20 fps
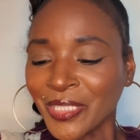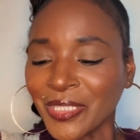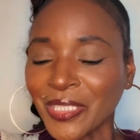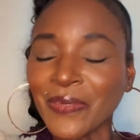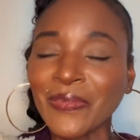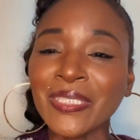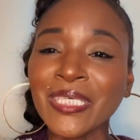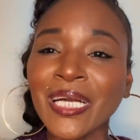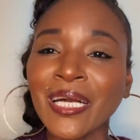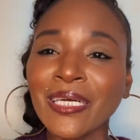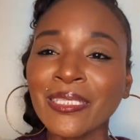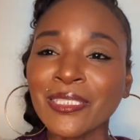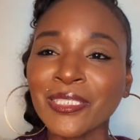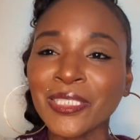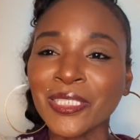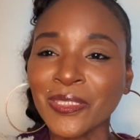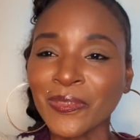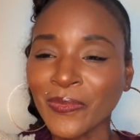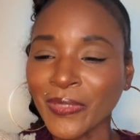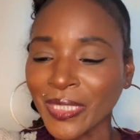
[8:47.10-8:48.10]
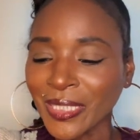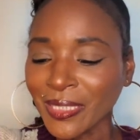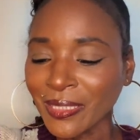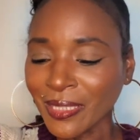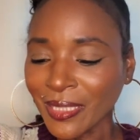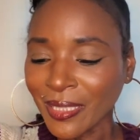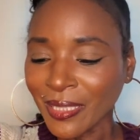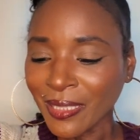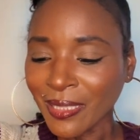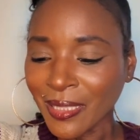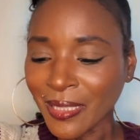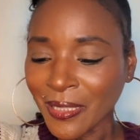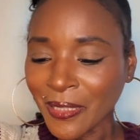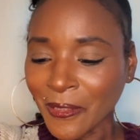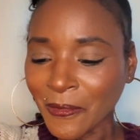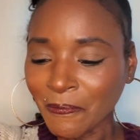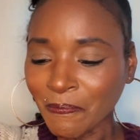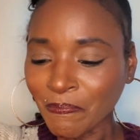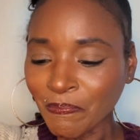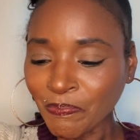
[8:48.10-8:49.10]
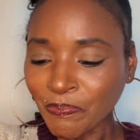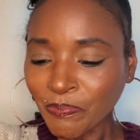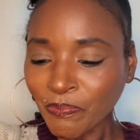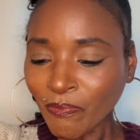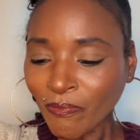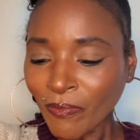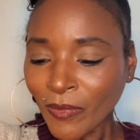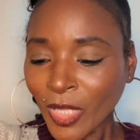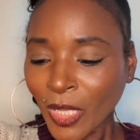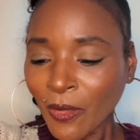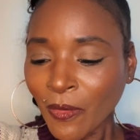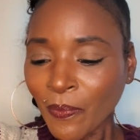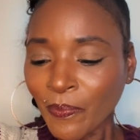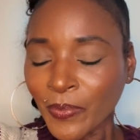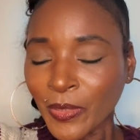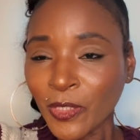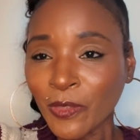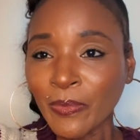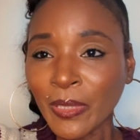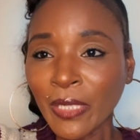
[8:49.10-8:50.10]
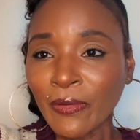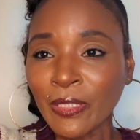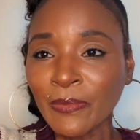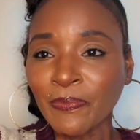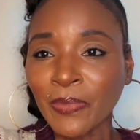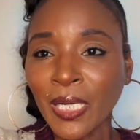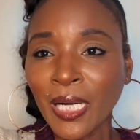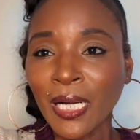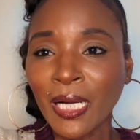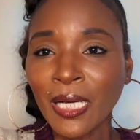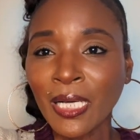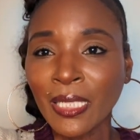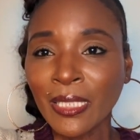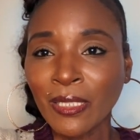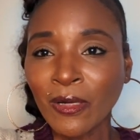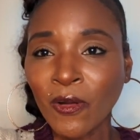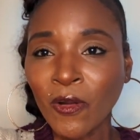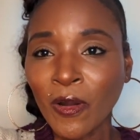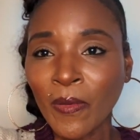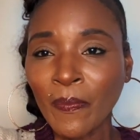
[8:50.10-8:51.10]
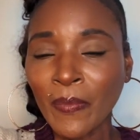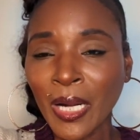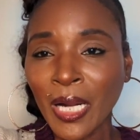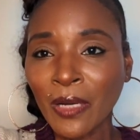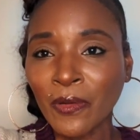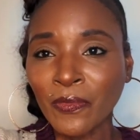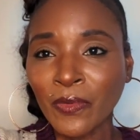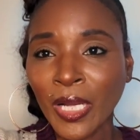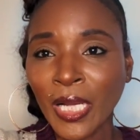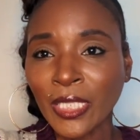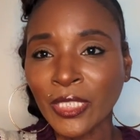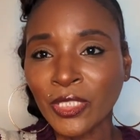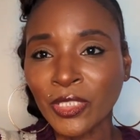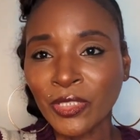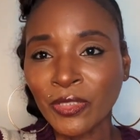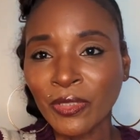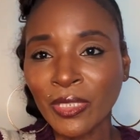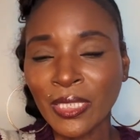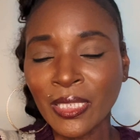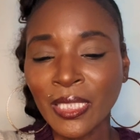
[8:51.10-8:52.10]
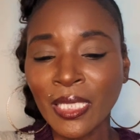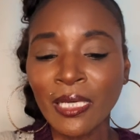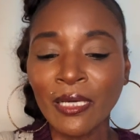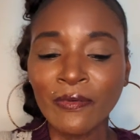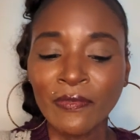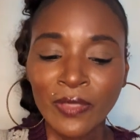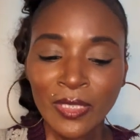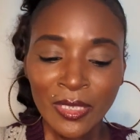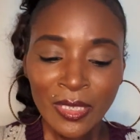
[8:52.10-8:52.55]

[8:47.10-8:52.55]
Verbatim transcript: so we had a sweet um, blueberry pie on my right, your left.